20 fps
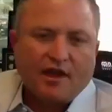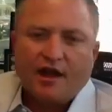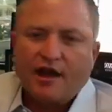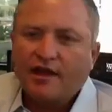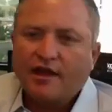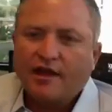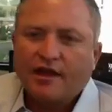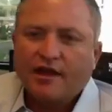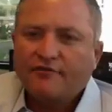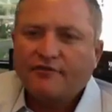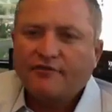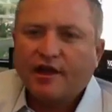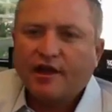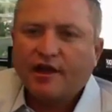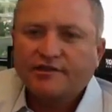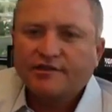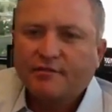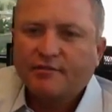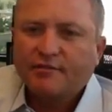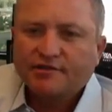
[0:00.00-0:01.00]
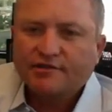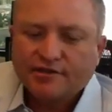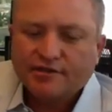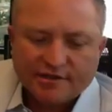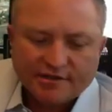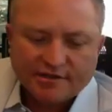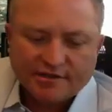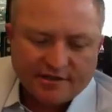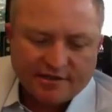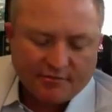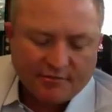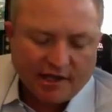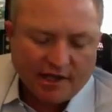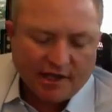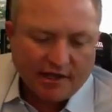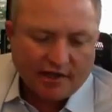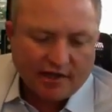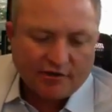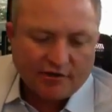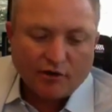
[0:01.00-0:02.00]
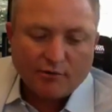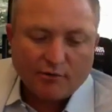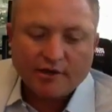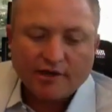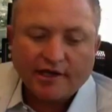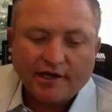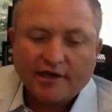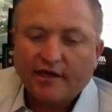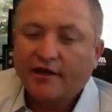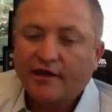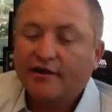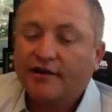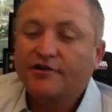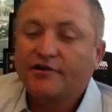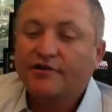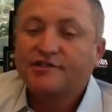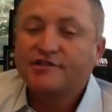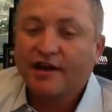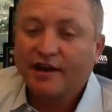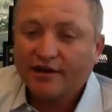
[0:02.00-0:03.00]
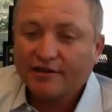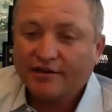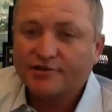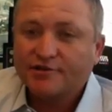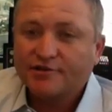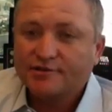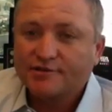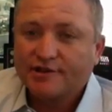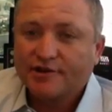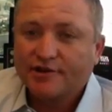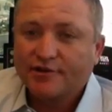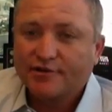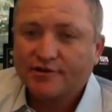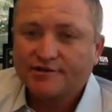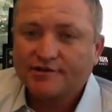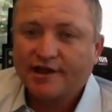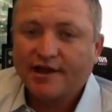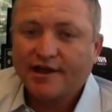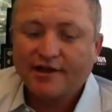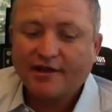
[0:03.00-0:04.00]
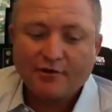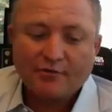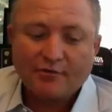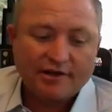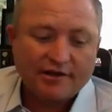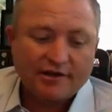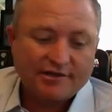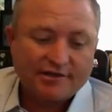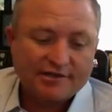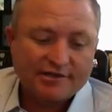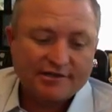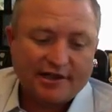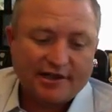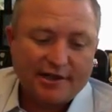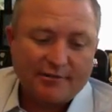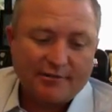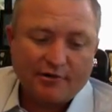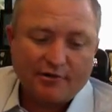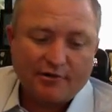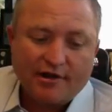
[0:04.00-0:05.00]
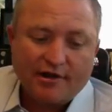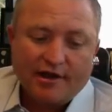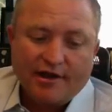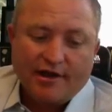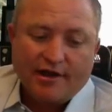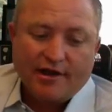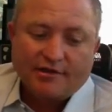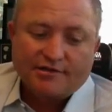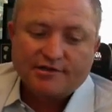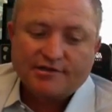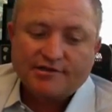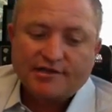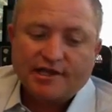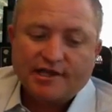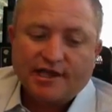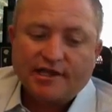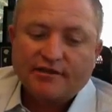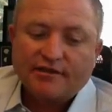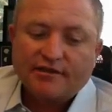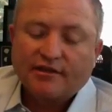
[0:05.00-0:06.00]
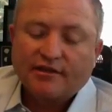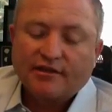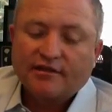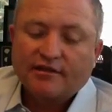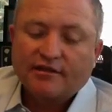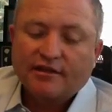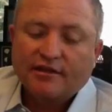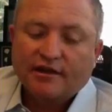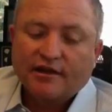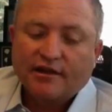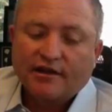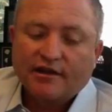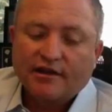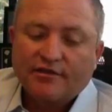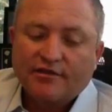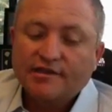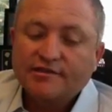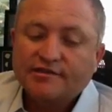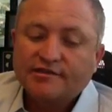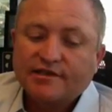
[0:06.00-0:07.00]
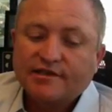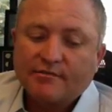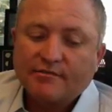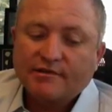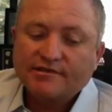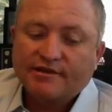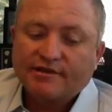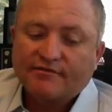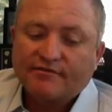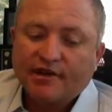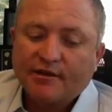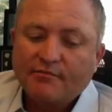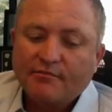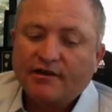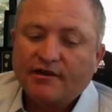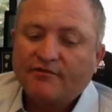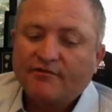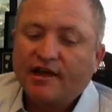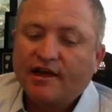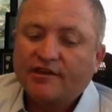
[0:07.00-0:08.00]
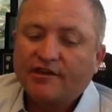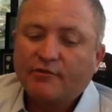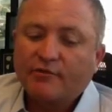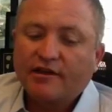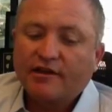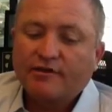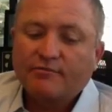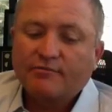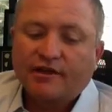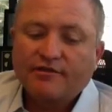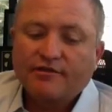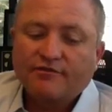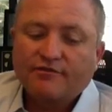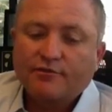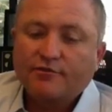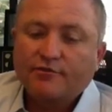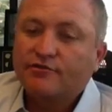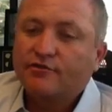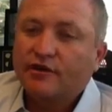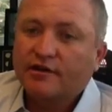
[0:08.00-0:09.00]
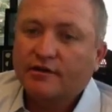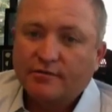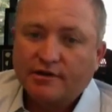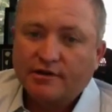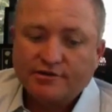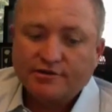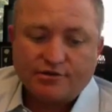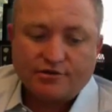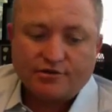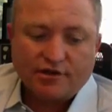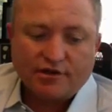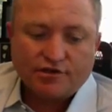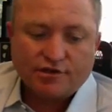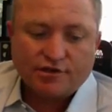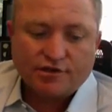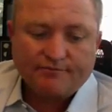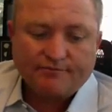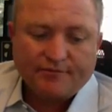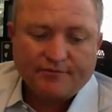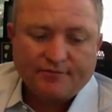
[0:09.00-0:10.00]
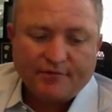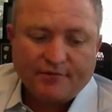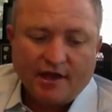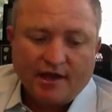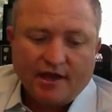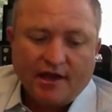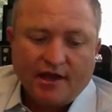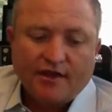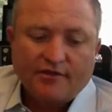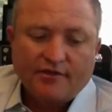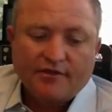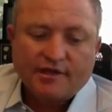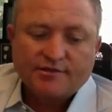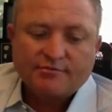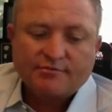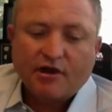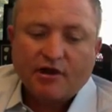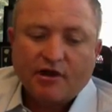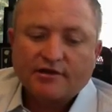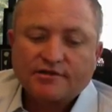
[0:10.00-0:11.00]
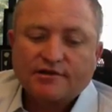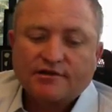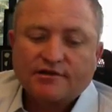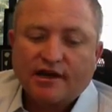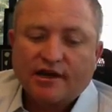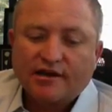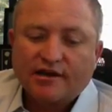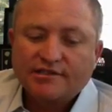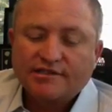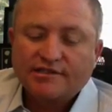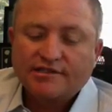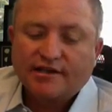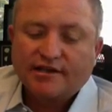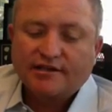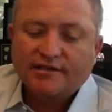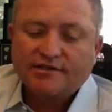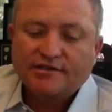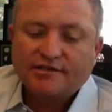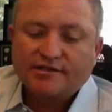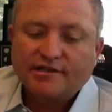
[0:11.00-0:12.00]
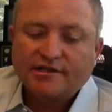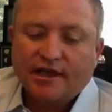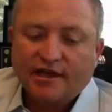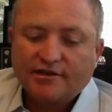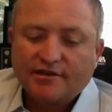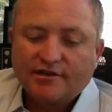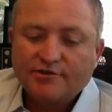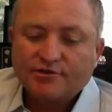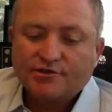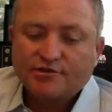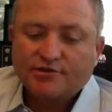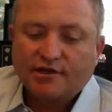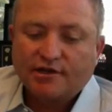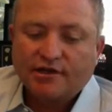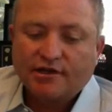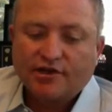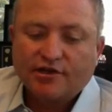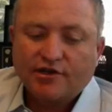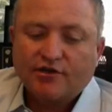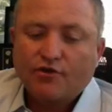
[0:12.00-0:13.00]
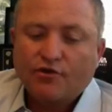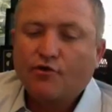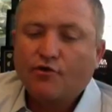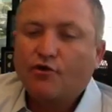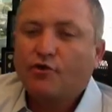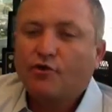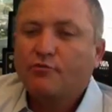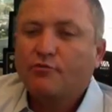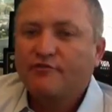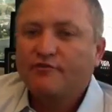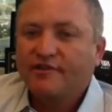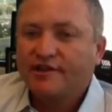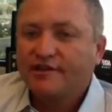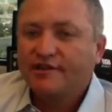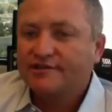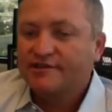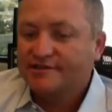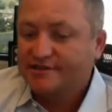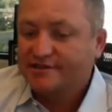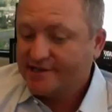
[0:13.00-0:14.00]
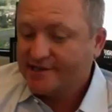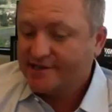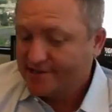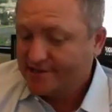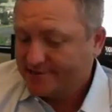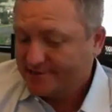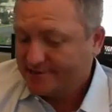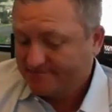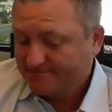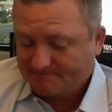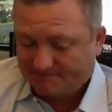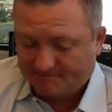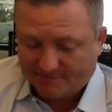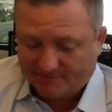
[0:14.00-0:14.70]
I forgot to mention this at the beginning. Normally on our doctor series, I read a disclaimer just stating that these statements have not been evaluated by the Food and Drug Administration, and these products are not intended to diagnose, treat, cure, or prevent disease.